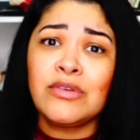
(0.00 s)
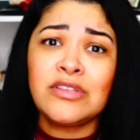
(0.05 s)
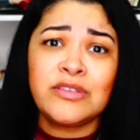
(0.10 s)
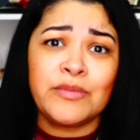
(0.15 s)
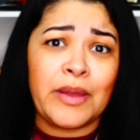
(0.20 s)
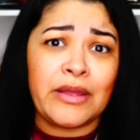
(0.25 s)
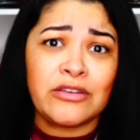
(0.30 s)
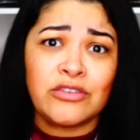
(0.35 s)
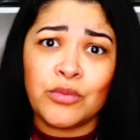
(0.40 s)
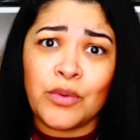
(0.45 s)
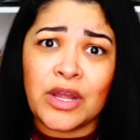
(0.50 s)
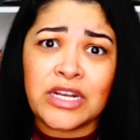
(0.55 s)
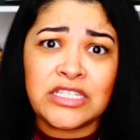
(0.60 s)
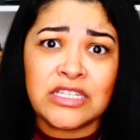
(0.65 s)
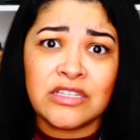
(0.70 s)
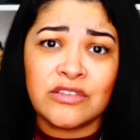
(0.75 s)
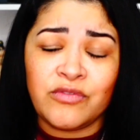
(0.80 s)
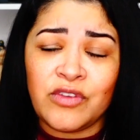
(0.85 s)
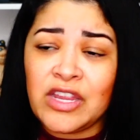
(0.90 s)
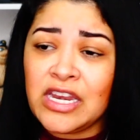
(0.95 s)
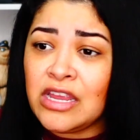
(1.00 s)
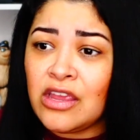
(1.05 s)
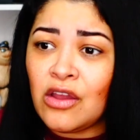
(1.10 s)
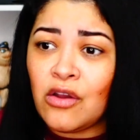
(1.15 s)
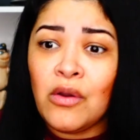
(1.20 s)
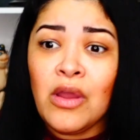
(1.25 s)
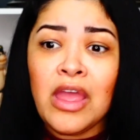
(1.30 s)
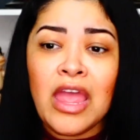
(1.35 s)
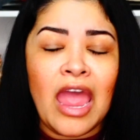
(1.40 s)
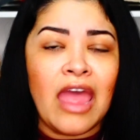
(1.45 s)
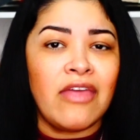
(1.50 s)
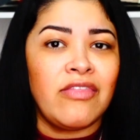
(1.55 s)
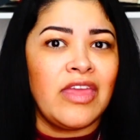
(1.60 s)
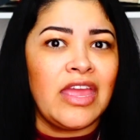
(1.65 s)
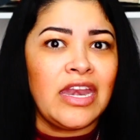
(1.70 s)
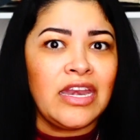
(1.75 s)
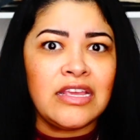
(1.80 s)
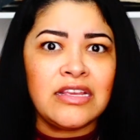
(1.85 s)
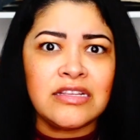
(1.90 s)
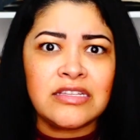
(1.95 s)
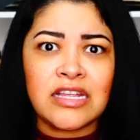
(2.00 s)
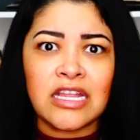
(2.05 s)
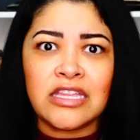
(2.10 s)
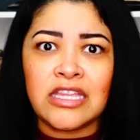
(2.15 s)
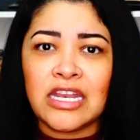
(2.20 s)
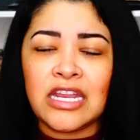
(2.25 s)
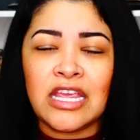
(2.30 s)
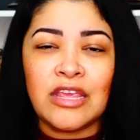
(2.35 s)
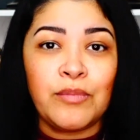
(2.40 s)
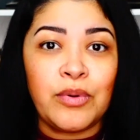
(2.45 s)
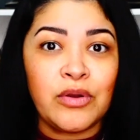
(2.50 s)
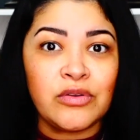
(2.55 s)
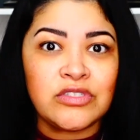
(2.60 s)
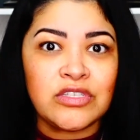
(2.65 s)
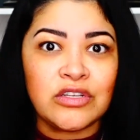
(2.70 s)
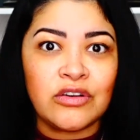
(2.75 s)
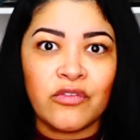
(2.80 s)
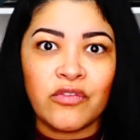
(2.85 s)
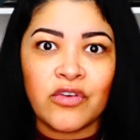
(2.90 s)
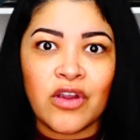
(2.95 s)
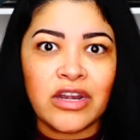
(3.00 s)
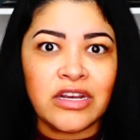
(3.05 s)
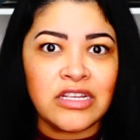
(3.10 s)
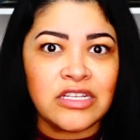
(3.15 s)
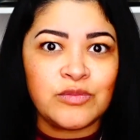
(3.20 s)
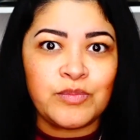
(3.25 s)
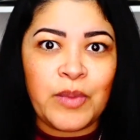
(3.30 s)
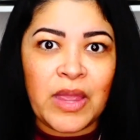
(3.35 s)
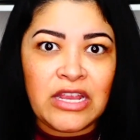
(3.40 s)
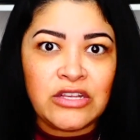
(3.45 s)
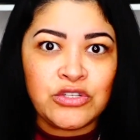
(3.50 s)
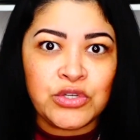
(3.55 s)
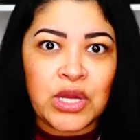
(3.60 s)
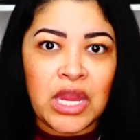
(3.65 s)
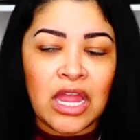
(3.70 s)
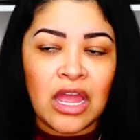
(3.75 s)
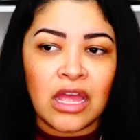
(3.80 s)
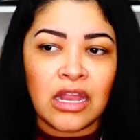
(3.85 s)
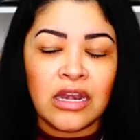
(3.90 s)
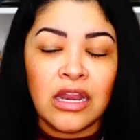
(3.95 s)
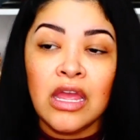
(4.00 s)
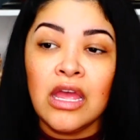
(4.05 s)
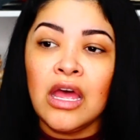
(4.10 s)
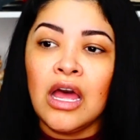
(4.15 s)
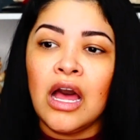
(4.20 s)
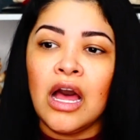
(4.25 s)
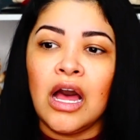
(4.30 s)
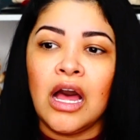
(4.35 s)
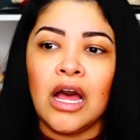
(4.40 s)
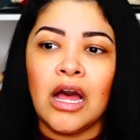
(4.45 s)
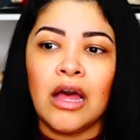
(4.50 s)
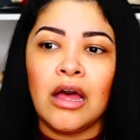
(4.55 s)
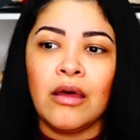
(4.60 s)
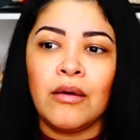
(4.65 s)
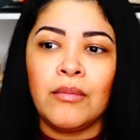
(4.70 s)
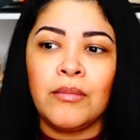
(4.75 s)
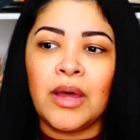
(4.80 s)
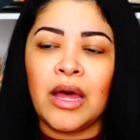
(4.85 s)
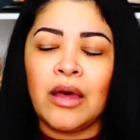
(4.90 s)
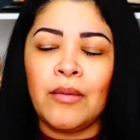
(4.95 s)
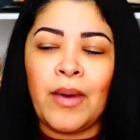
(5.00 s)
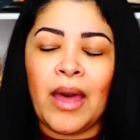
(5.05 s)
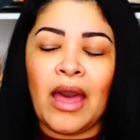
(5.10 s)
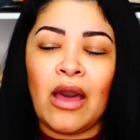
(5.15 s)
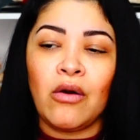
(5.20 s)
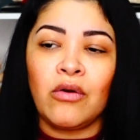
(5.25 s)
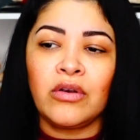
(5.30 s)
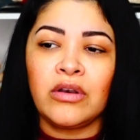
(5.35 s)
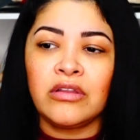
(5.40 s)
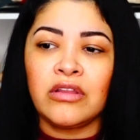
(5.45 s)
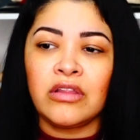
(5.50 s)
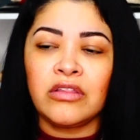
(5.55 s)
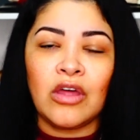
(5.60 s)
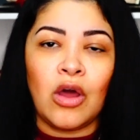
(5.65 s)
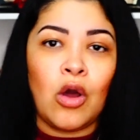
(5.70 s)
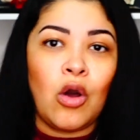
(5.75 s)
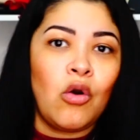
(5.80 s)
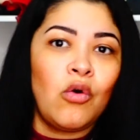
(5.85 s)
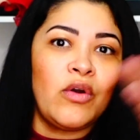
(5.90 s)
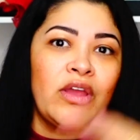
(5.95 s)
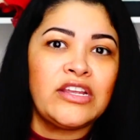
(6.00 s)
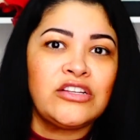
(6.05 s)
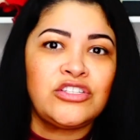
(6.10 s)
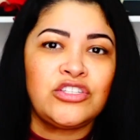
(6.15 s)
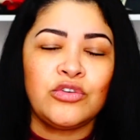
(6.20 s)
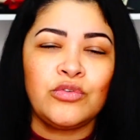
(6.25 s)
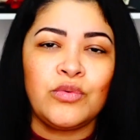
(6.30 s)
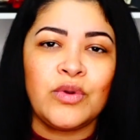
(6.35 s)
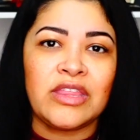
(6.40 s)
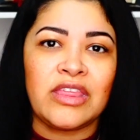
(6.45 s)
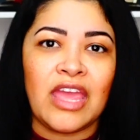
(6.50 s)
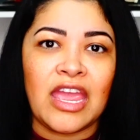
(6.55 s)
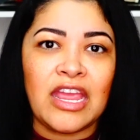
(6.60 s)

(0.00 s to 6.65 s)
was about to watch his video, and then he said that he posted over on his Patreon about the whole issue with